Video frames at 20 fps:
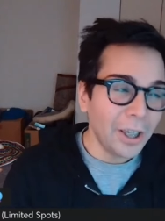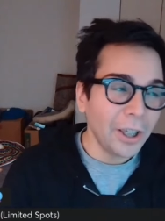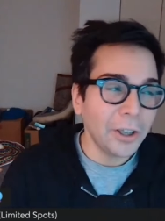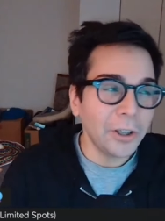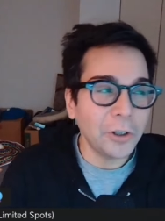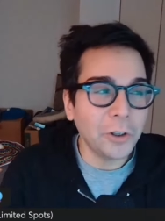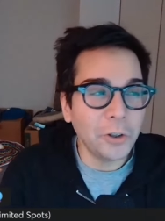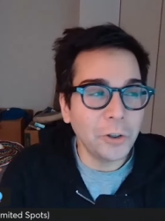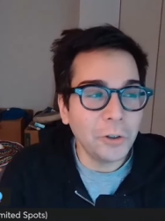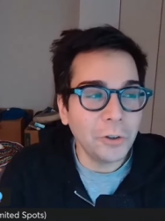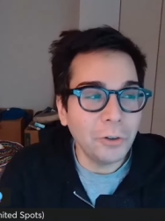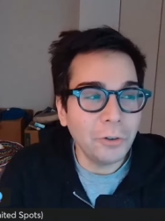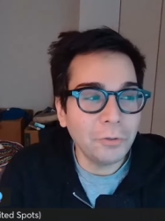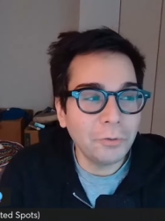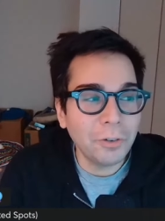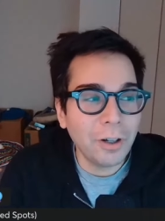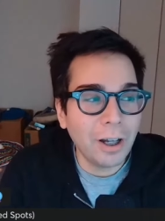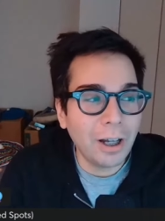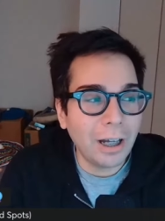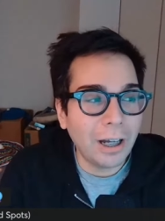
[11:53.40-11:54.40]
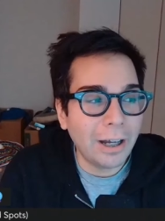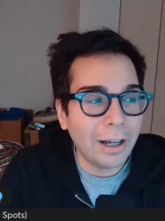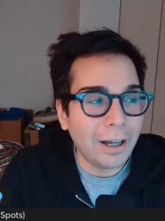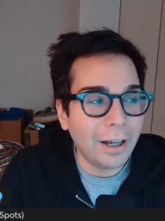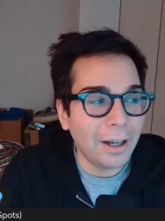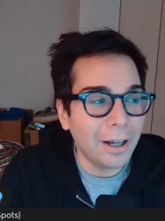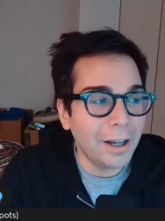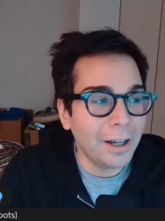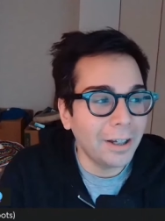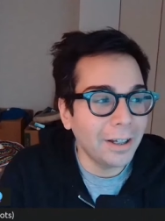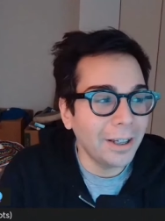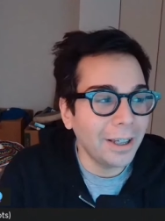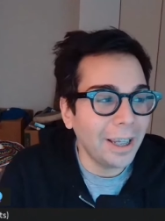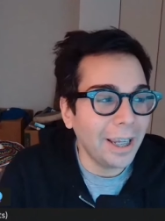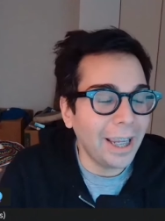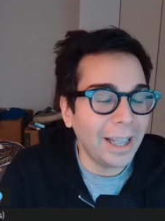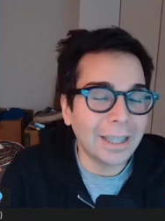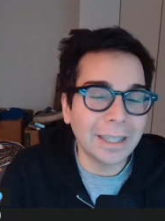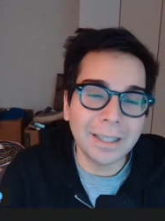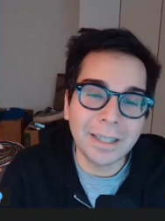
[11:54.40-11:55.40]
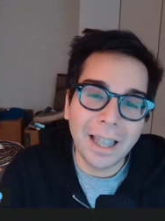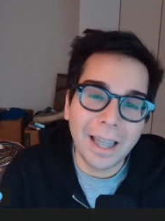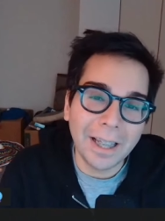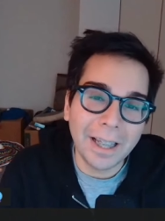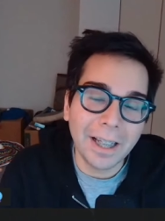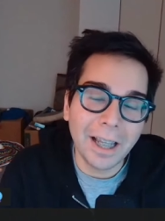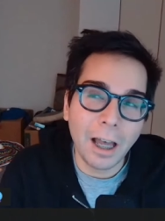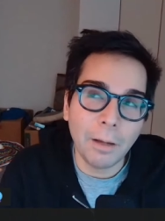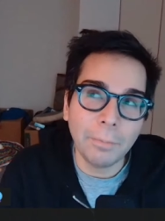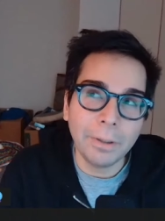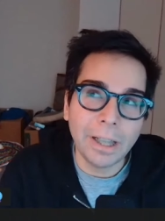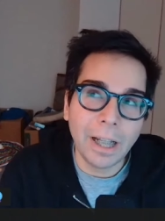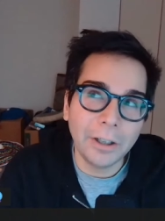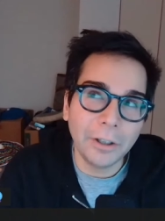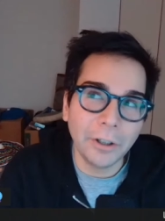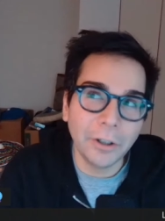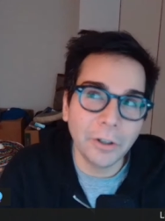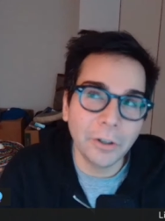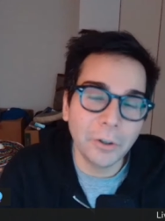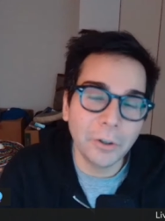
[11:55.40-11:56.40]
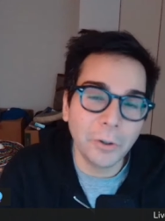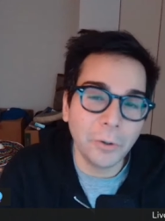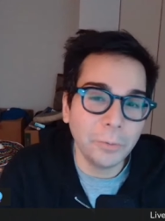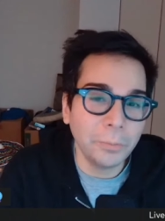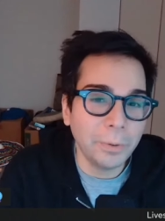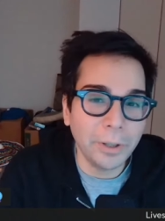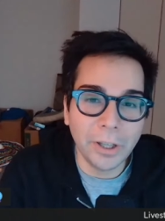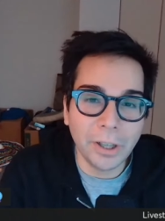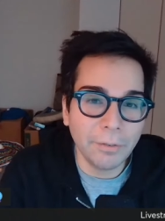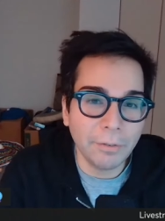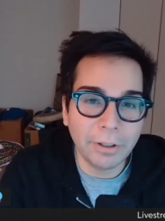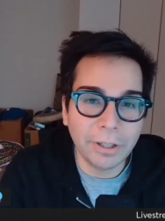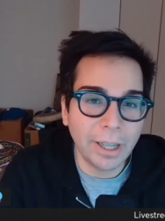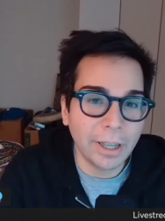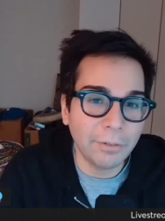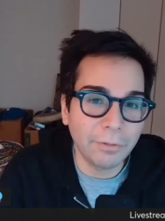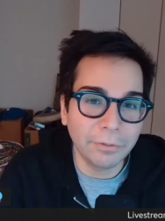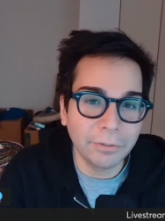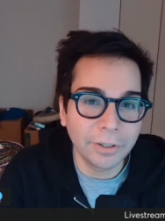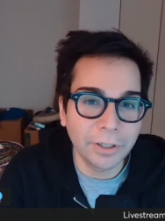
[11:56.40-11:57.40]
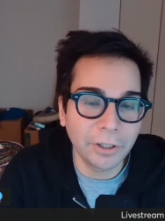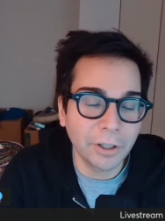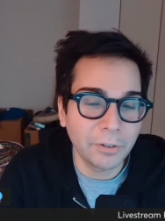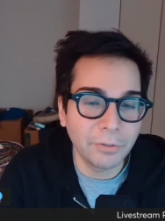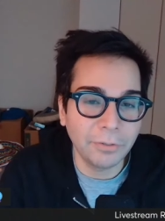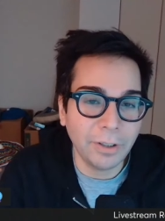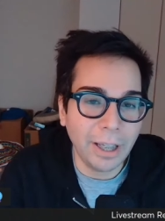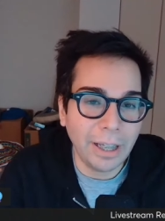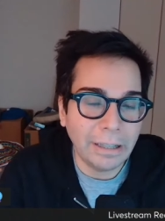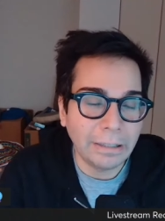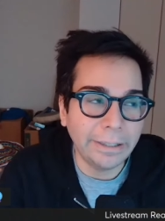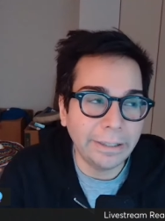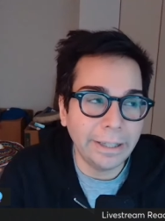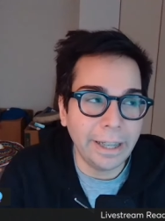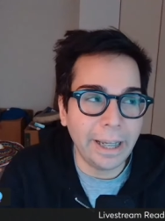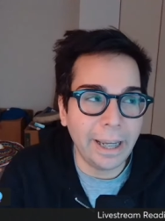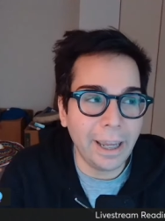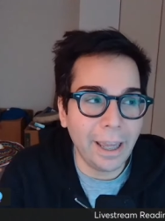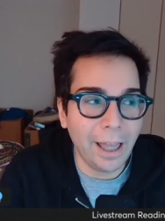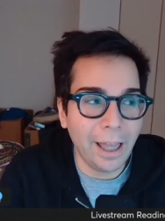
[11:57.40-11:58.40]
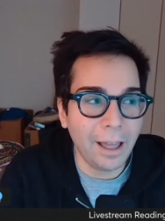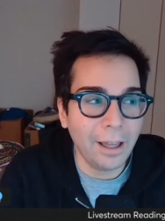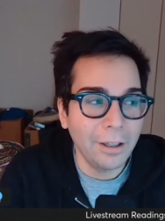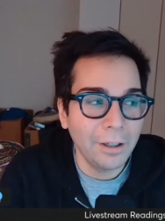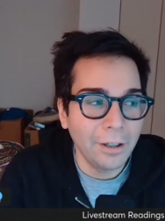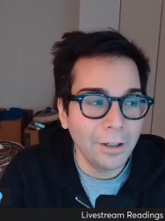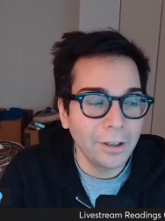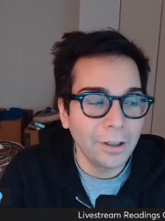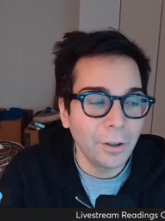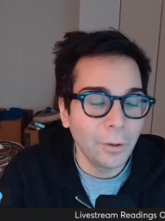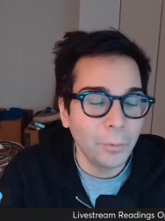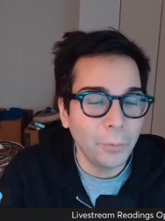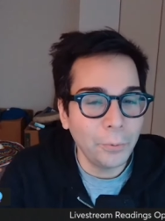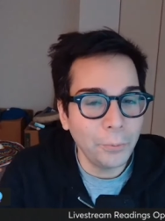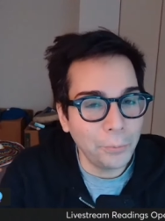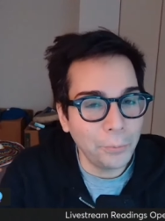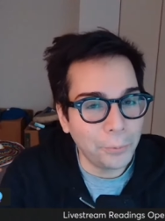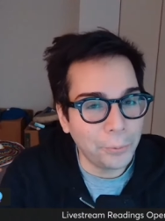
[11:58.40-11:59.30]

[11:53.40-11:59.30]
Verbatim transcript: you've uh it's like coming out of your cocoon but you never take took flight yeah Whew.